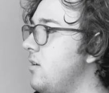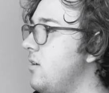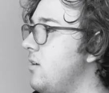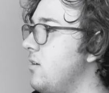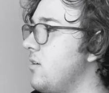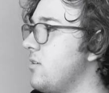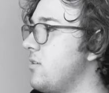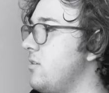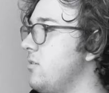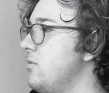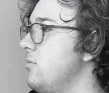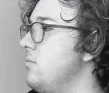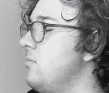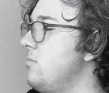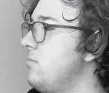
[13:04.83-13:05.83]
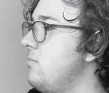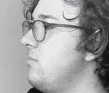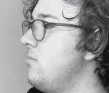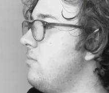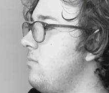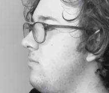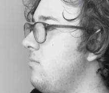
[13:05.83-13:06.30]
And also,
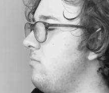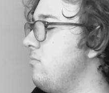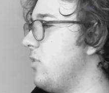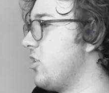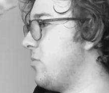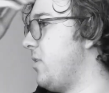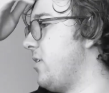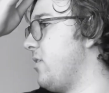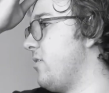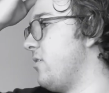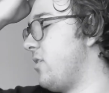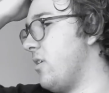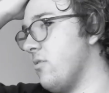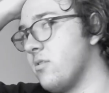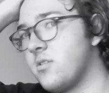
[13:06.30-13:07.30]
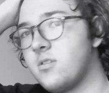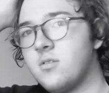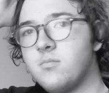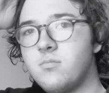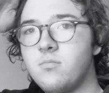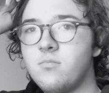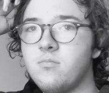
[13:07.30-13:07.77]
Martian Manhunter goes to
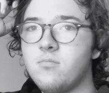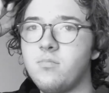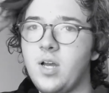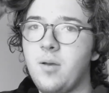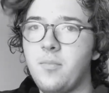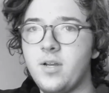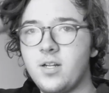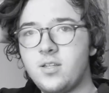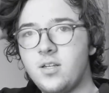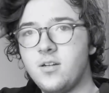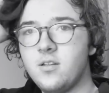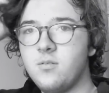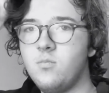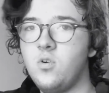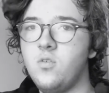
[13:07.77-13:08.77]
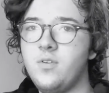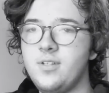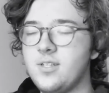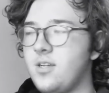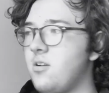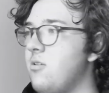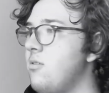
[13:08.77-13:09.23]
Batman at the end of the movie. He's
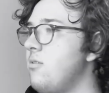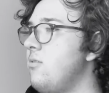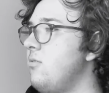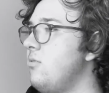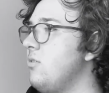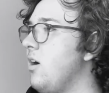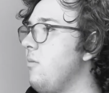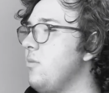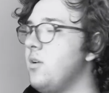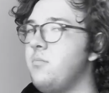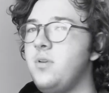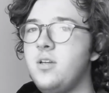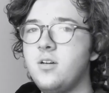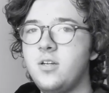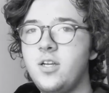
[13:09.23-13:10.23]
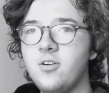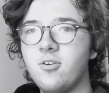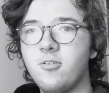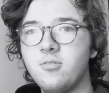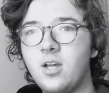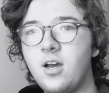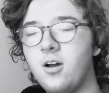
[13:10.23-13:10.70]
like, oh, I'm gonna be a hero
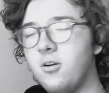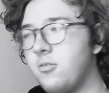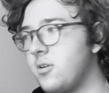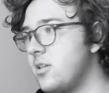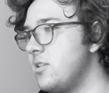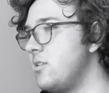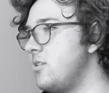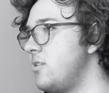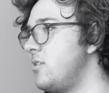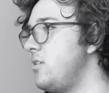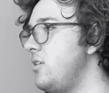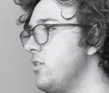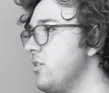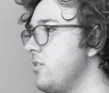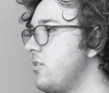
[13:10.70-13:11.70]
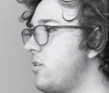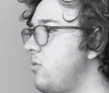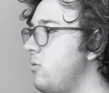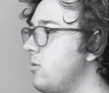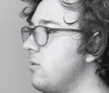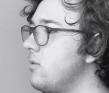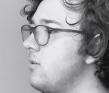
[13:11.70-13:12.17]
now, because you're
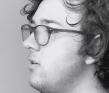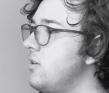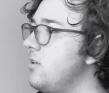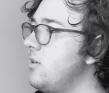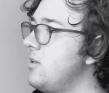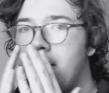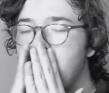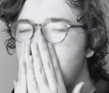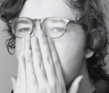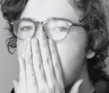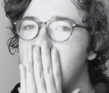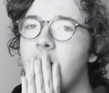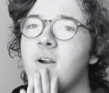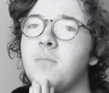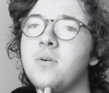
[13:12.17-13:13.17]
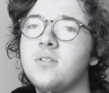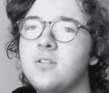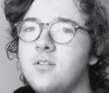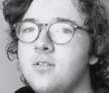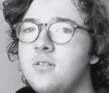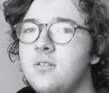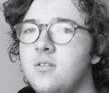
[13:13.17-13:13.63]
cool. Another part about
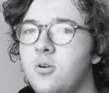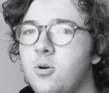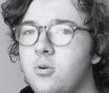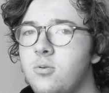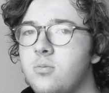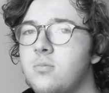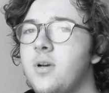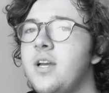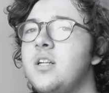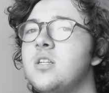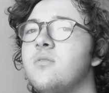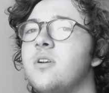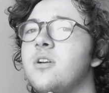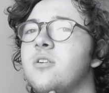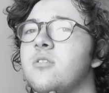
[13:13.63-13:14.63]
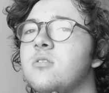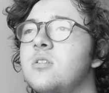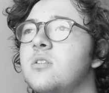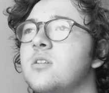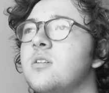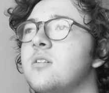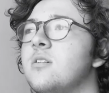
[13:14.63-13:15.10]
the whole Age of Heroes
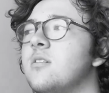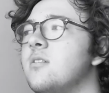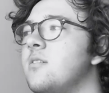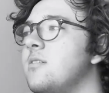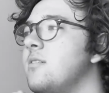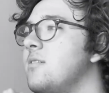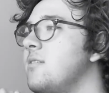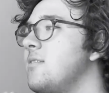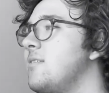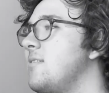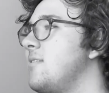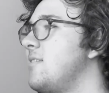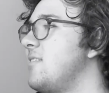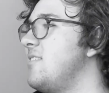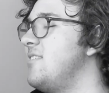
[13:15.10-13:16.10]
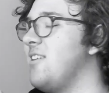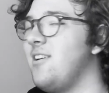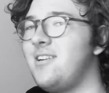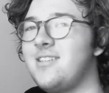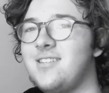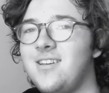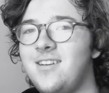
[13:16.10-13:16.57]
scene,
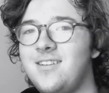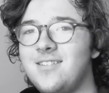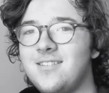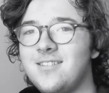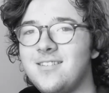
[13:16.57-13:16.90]
Darkseid